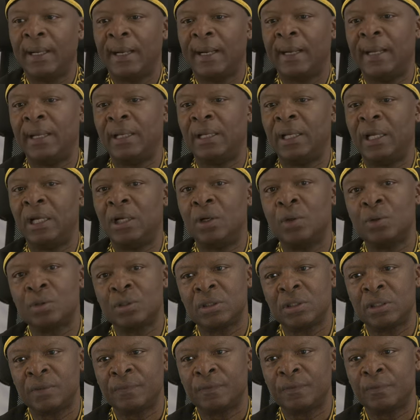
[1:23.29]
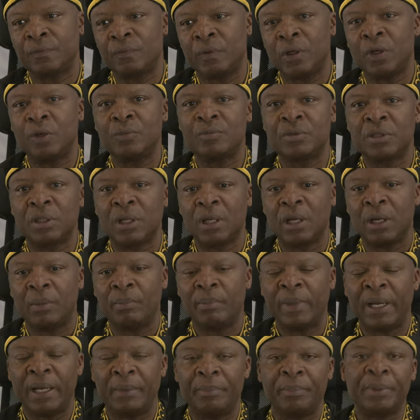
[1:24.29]
and they go to different realms and
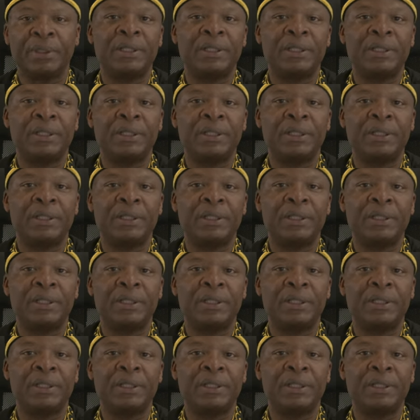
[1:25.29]
come back.